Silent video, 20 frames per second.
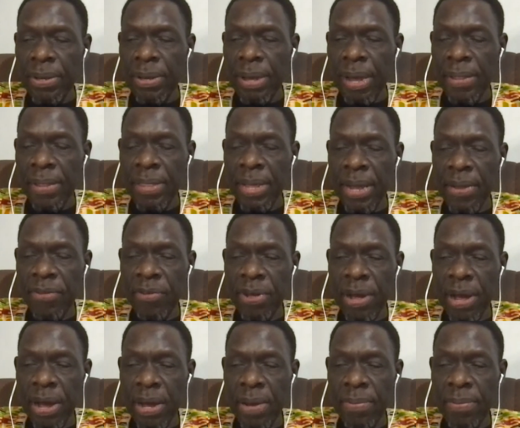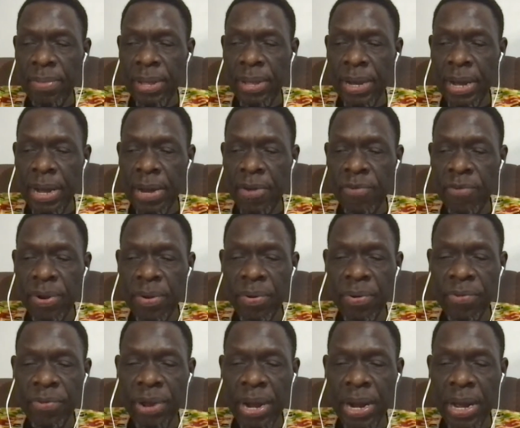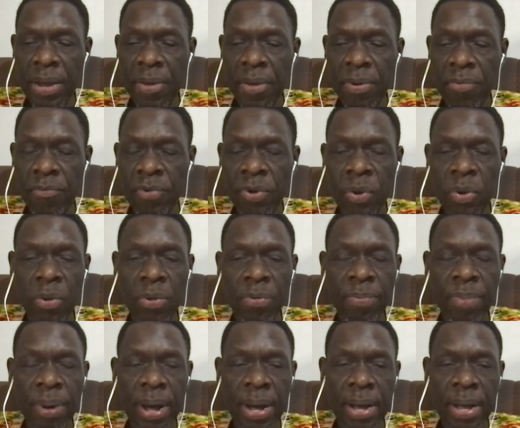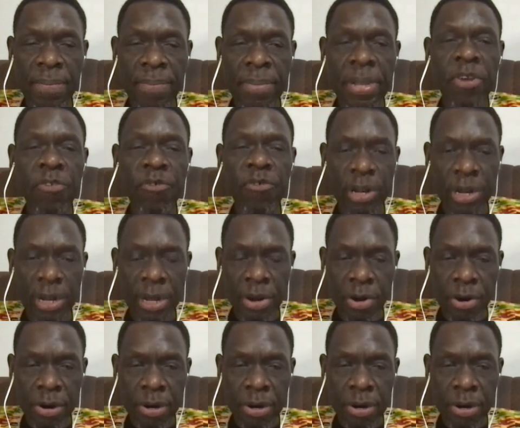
At that time, the country was already ruled by a military leader